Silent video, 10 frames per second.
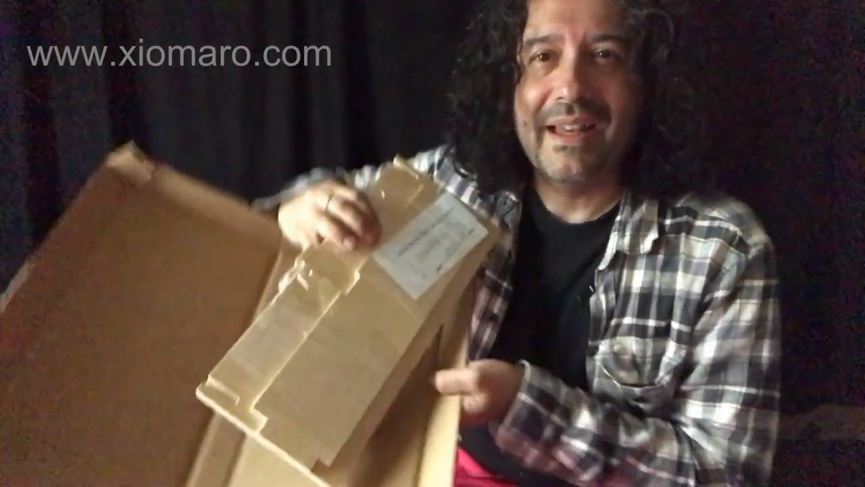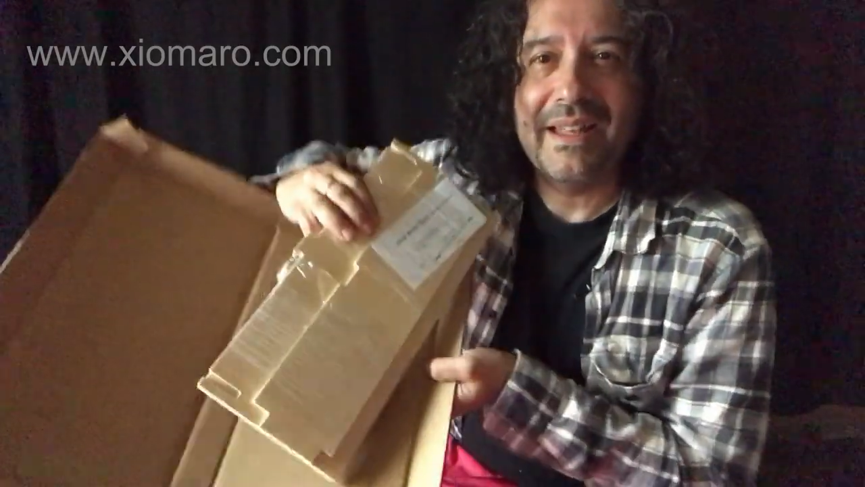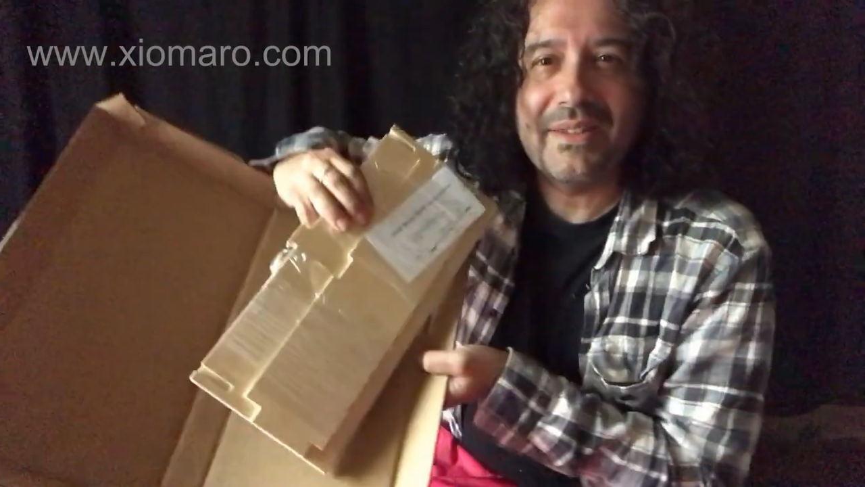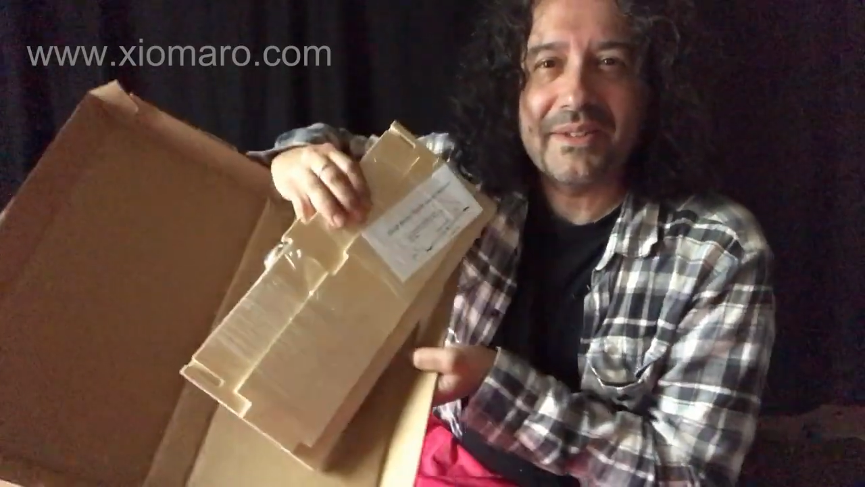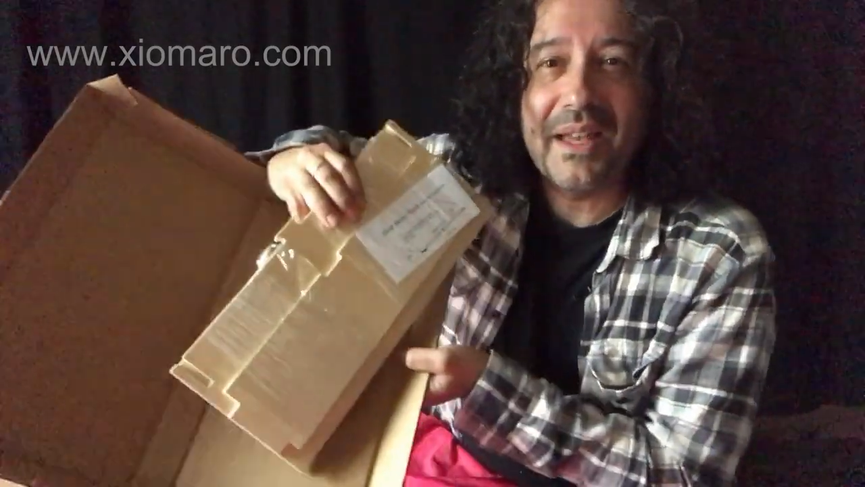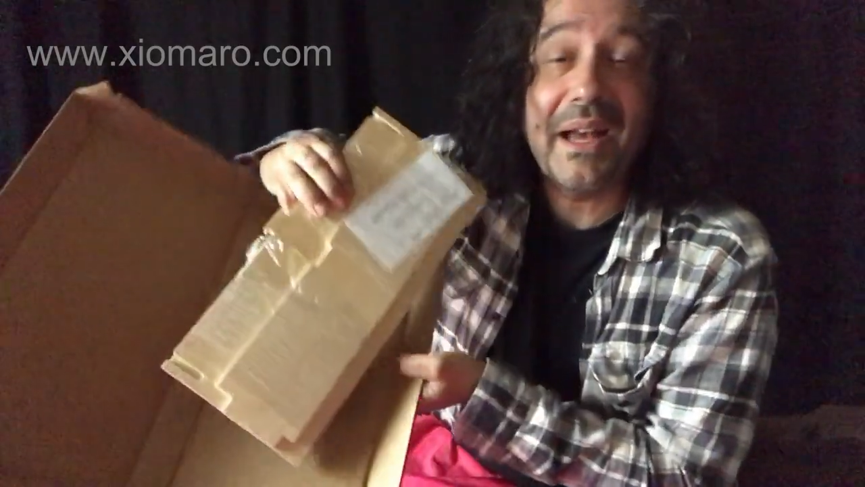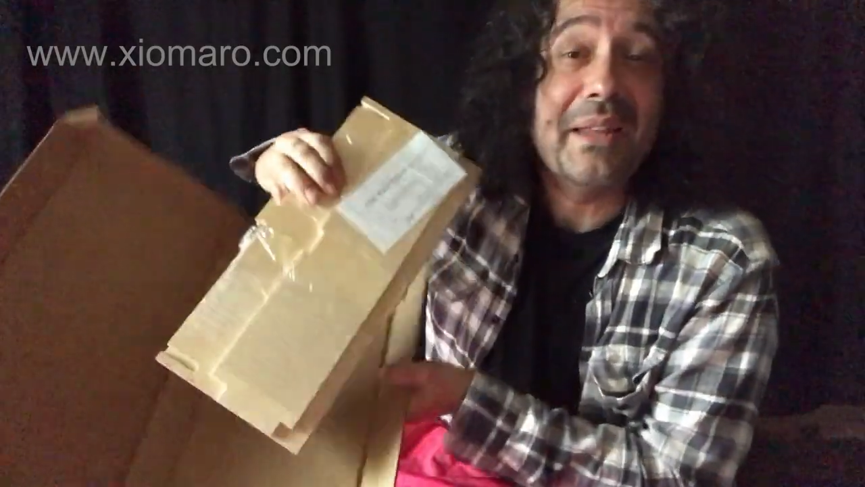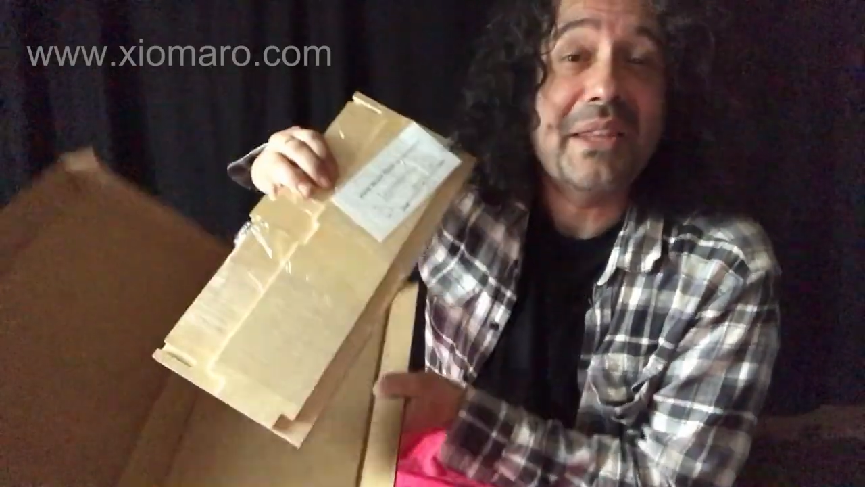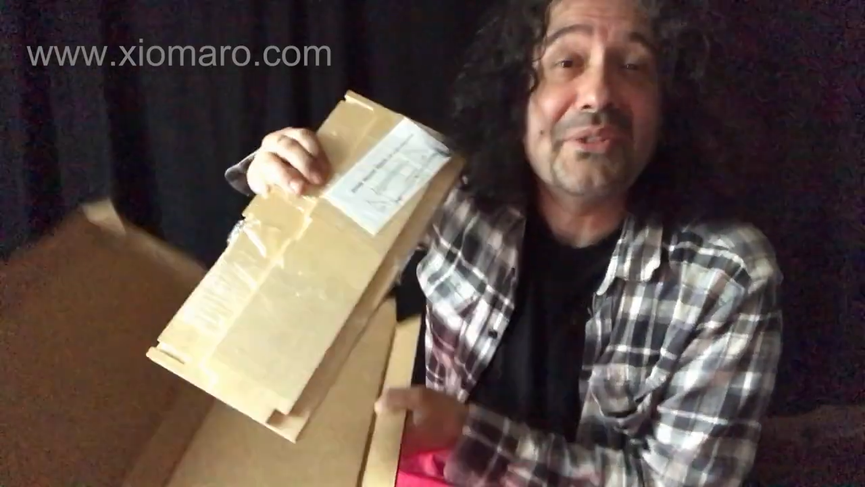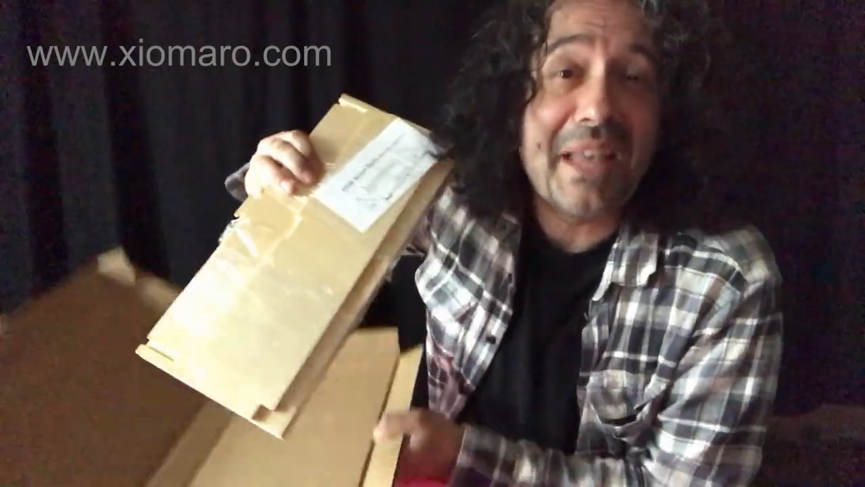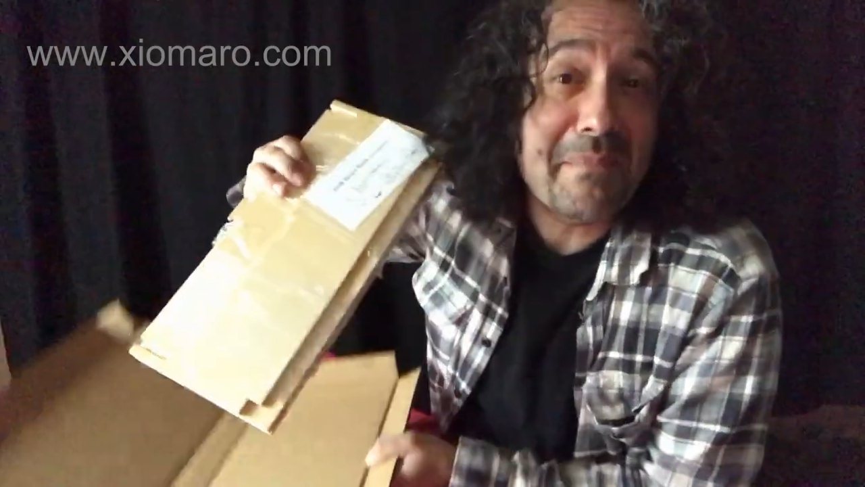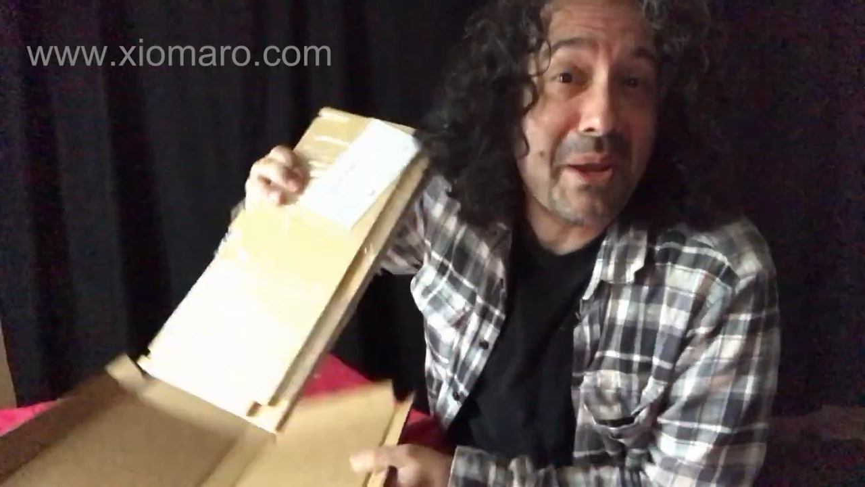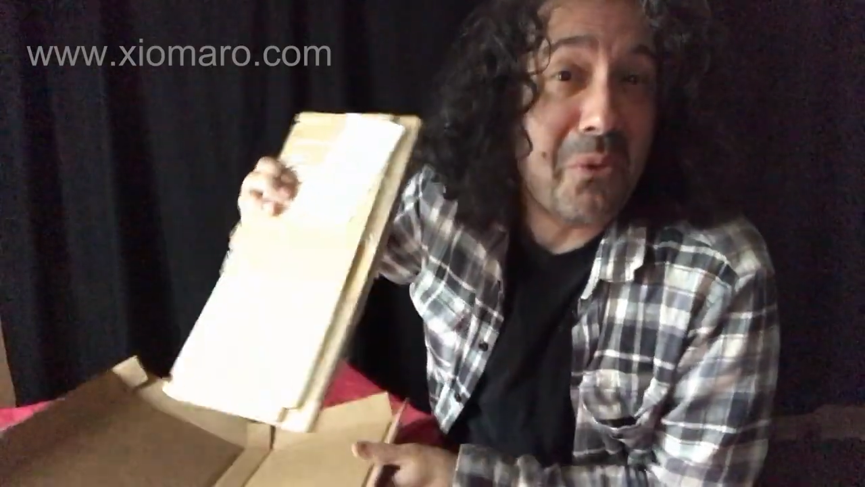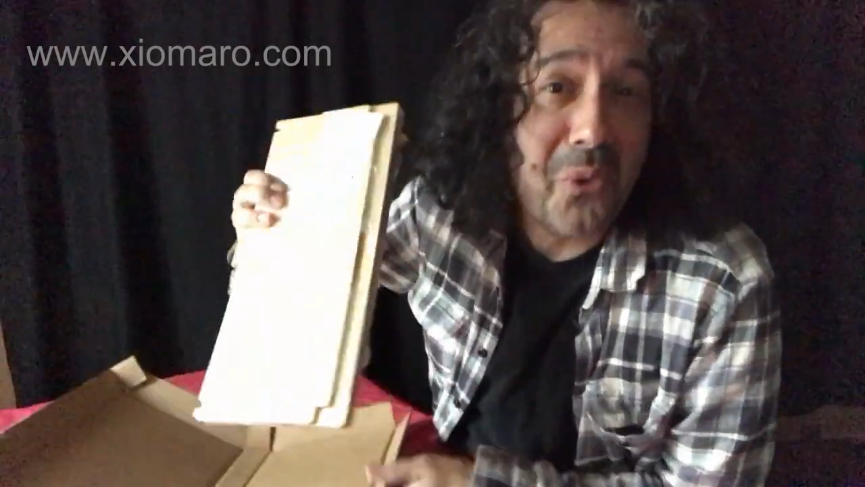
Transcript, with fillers: It's uh, they sent me